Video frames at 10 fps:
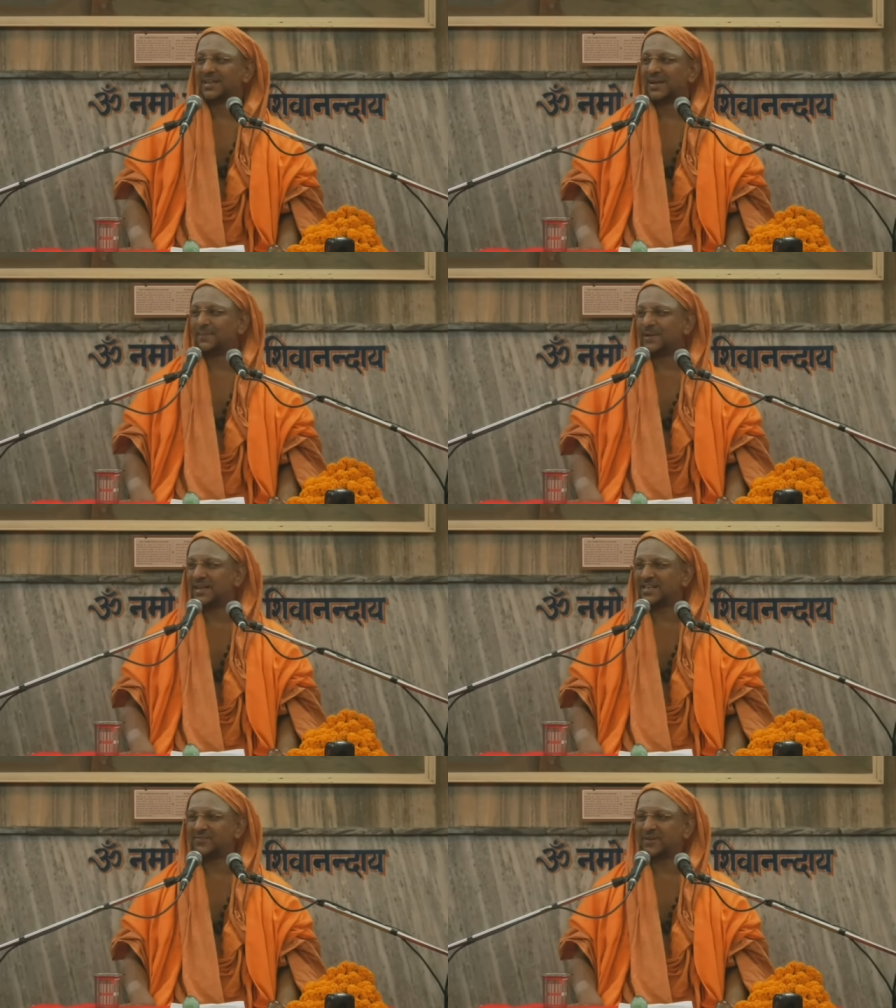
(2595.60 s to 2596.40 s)
A
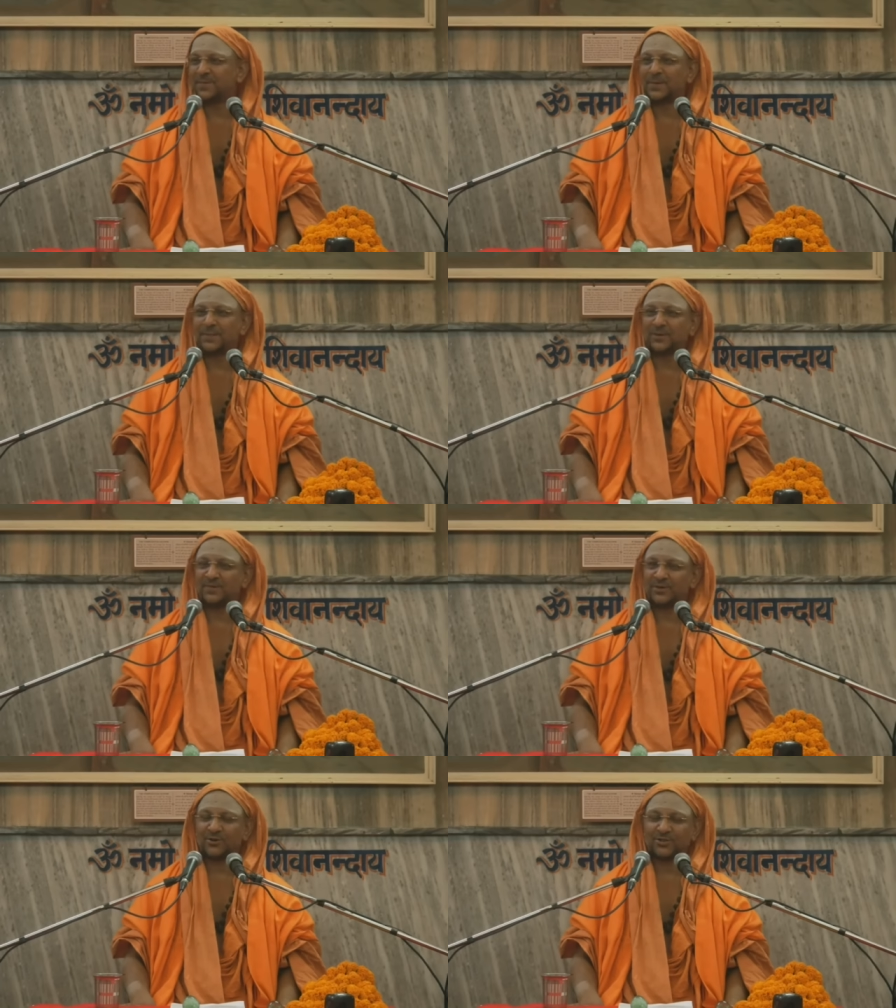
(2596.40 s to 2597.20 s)
place where people
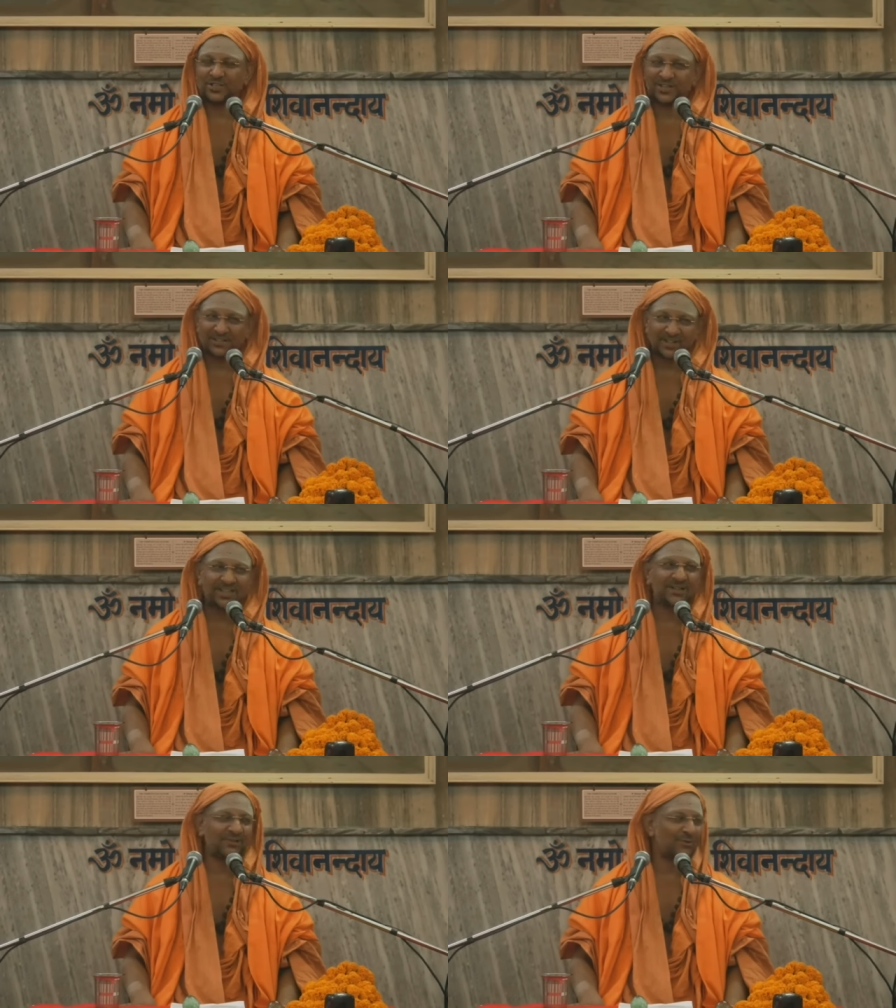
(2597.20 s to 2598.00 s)
will not
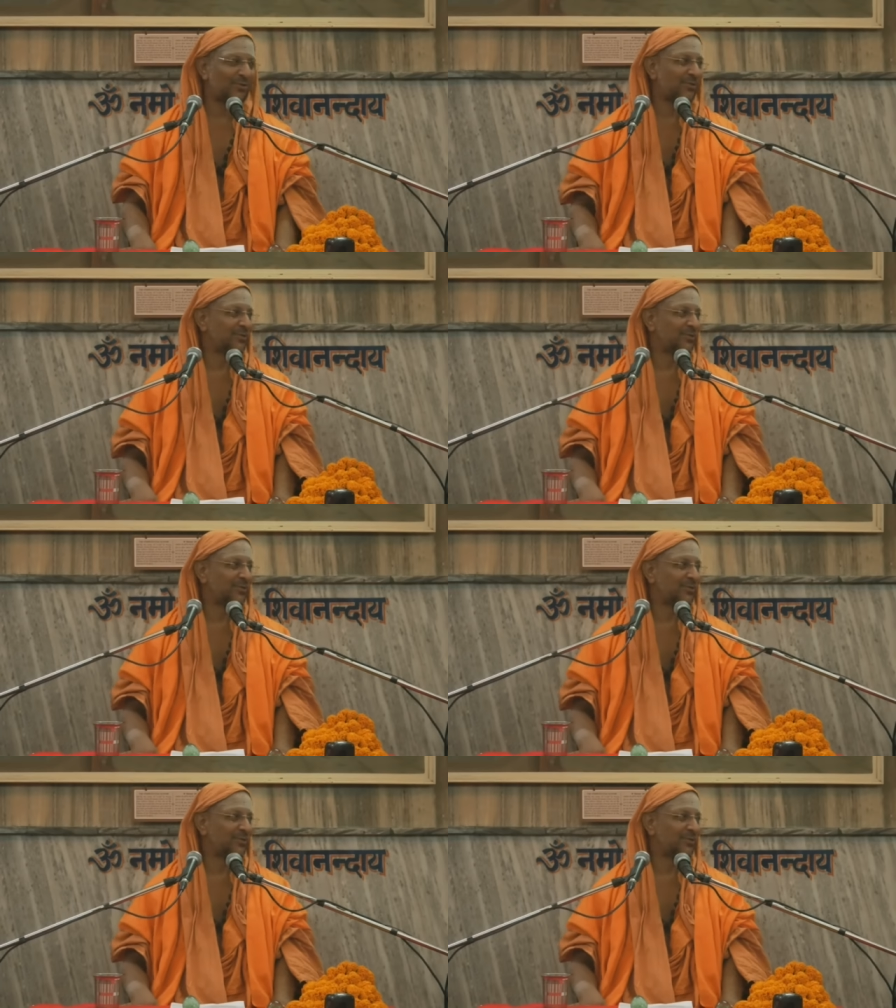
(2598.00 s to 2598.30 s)
generally go.